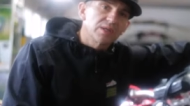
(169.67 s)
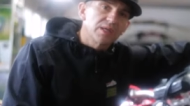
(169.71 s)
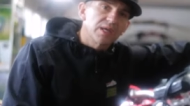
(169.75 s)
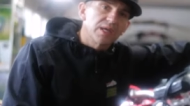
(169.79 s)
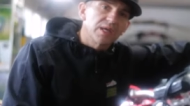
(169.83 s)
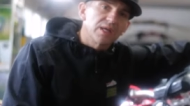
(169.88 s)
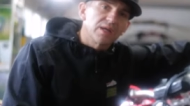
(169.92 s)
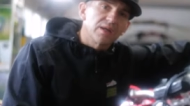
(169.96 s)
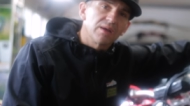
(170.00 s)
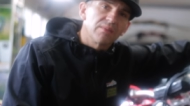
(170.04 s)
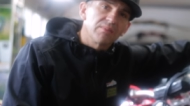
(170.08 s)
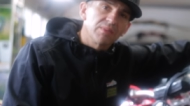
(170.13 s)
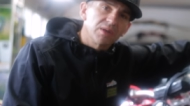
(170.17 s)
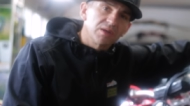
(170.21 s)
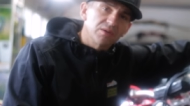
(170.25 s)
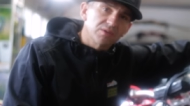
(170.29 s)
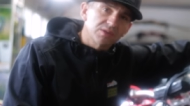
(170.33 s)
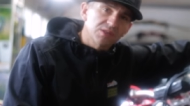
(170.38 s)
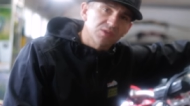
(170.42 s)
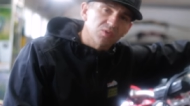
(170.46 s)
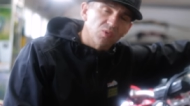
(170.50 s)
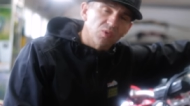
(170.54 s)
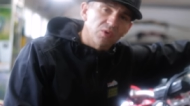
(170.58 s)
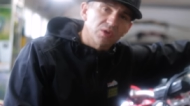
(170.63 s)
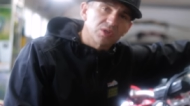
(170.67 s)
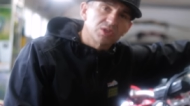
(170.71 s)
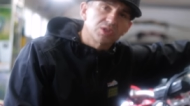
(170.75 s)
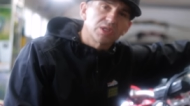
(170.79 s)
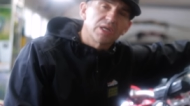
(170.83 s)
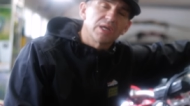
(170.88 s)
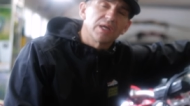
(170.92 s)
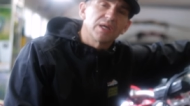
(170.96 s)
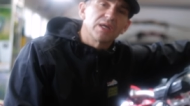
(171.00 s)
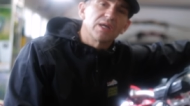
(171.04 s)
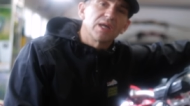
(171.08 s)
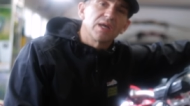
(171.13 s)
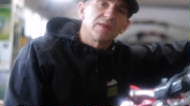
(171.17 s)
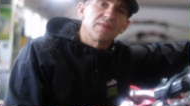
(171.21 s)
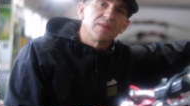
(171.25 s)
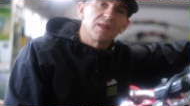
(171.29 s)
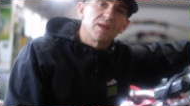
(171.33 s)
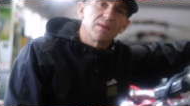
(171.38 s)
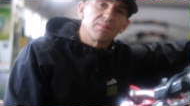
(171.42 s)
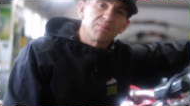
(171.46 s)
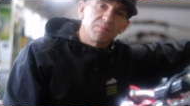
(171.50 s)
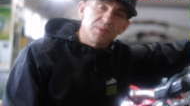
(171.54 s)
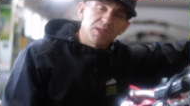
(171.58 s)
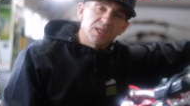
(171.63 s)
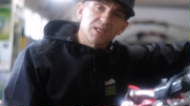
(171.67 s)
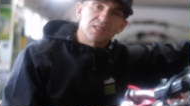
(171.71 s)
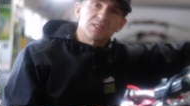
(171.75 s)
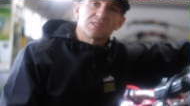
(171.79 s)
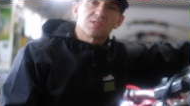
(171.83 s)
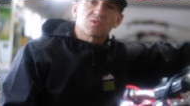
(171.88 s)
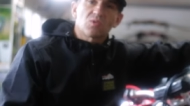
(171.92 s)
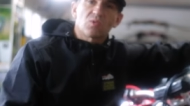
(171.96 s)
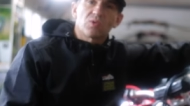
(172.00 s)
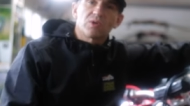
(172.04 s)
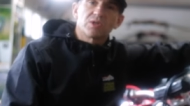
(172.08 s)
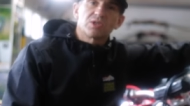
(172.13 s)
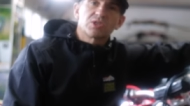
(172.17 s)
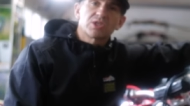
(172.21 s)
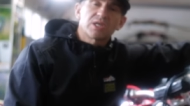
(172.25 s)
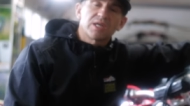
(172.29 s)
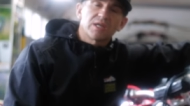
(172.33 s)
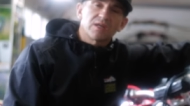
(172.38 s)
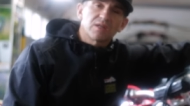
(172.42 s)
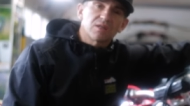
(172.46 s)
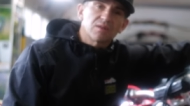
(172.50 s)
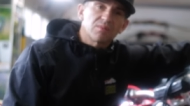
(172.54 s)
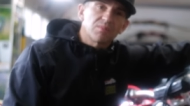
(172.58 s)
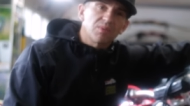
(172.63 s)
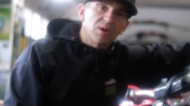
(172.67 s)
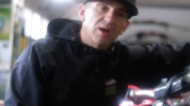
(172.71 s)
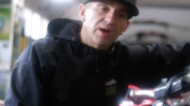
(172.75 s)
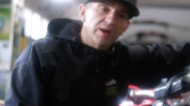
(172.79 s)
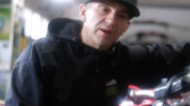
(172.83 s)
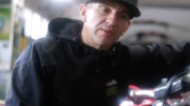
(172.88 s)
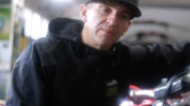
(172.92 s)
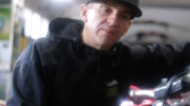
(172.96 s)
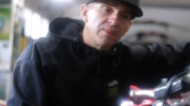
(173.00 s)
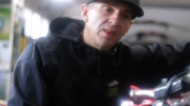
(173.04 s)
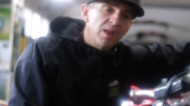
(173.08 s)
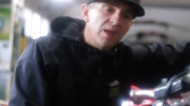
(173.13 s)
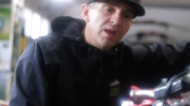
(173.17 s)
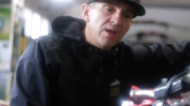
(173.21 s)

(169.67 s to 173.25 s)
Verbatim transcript: kit, a middle storage kit, and then a big storage kit at the bottom.